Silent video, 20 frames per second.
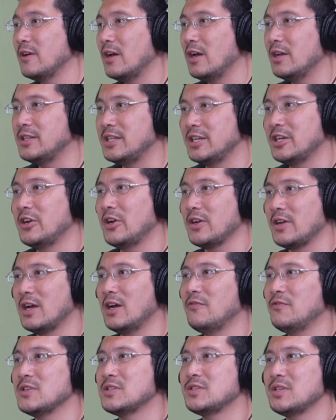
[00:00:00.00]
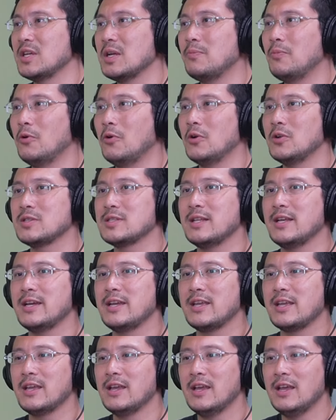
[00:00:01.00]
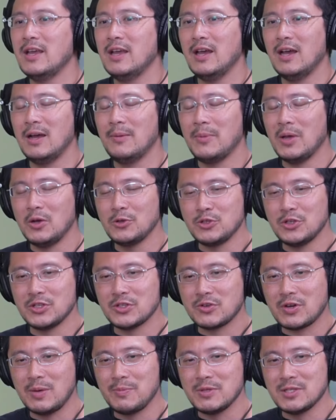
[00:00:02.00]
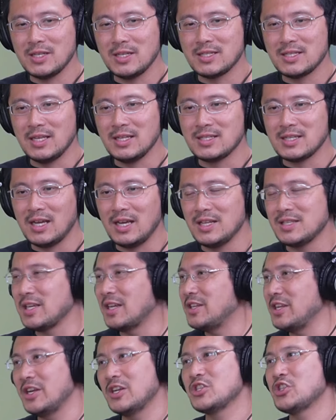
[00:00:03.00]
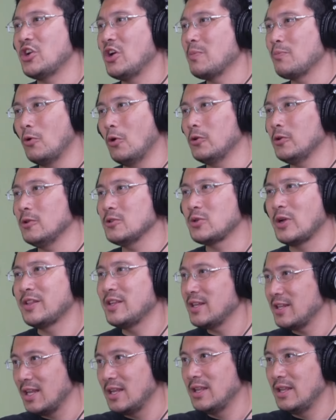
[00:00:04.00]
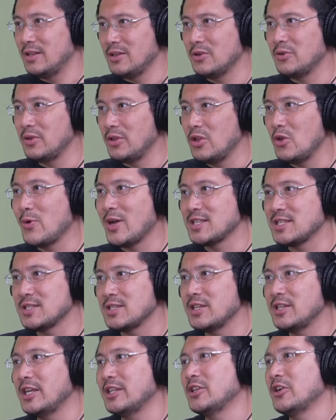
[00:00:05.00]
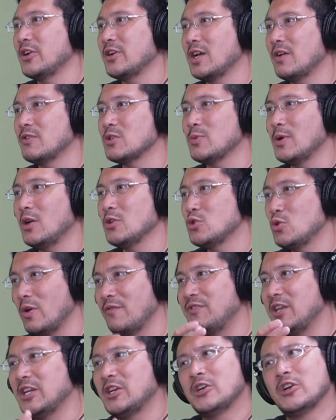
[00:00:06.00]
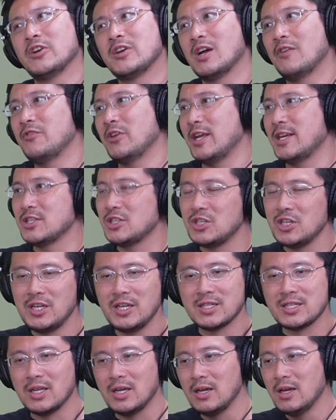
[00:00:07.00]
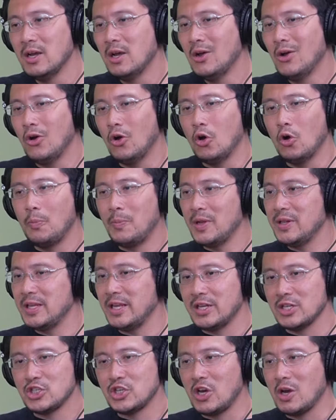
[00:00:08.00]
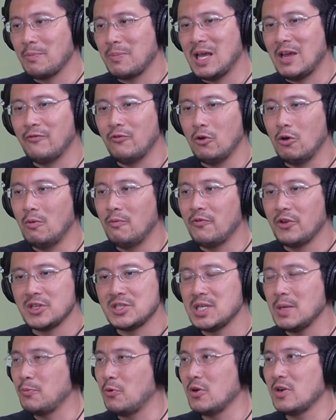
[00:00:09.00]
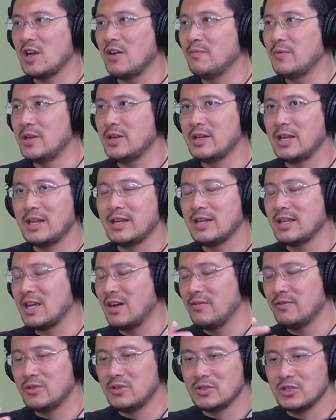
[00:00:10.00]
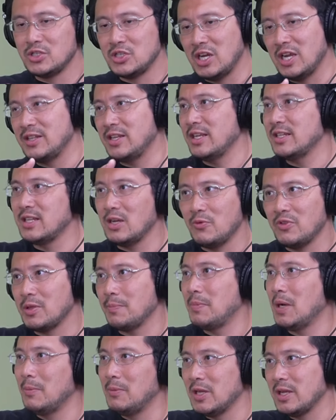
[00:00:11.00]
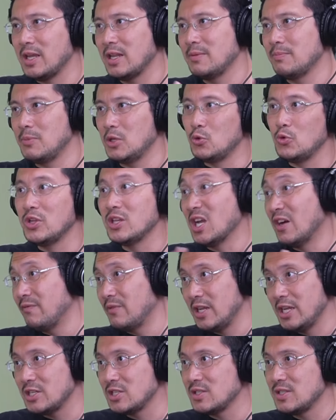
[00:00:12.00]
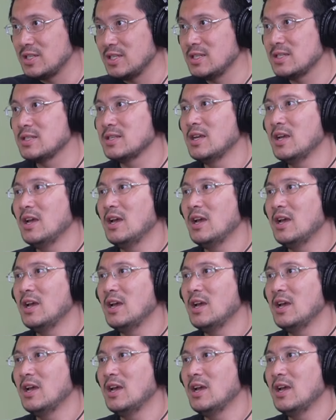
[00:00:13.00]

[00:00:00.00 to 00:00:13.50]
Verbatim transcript: Uh, data.gov is Singapore's like, um, how do you describe this? It's, it's our, it's our data sharing portal. So I think that, you know, the US is a data.gov as well. So we have data.gov.sg. It's a open data sharing platform for the Singapore government and the, to share data with the public and between government agencies.